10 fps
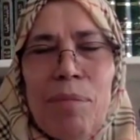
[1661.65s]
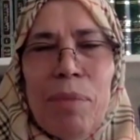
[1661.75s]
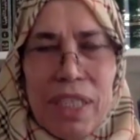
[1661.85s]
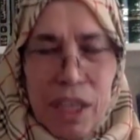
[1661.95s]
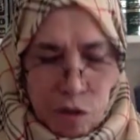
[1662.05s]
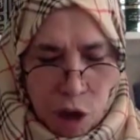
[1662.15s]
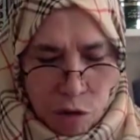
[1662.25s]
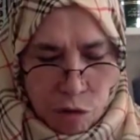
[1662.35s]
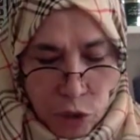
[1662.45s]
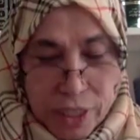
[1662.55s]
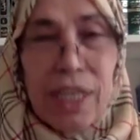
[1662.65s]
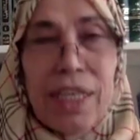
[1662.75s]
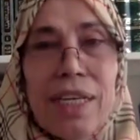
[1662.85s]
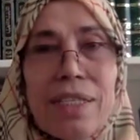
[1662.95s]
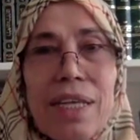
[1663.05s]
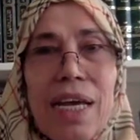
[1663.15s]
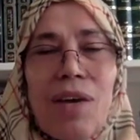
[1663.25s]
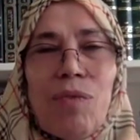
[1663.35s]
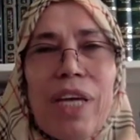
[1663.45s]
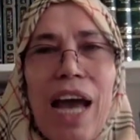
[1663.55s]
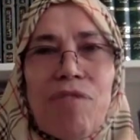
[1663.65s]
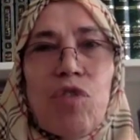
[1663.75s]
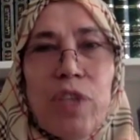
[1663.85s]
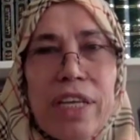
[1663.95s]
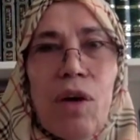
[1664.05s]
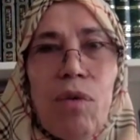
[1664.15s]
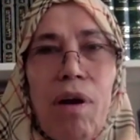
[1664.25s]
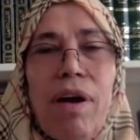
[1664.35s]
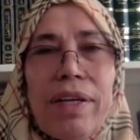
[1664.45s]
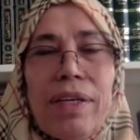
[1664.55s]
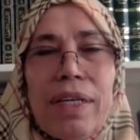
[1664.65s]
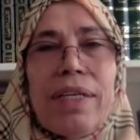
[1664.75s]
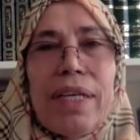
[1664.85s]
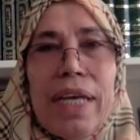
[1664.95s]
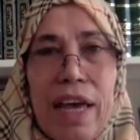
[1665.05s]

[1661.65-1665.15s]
but if, if we're serious, we have to take the Quran uh,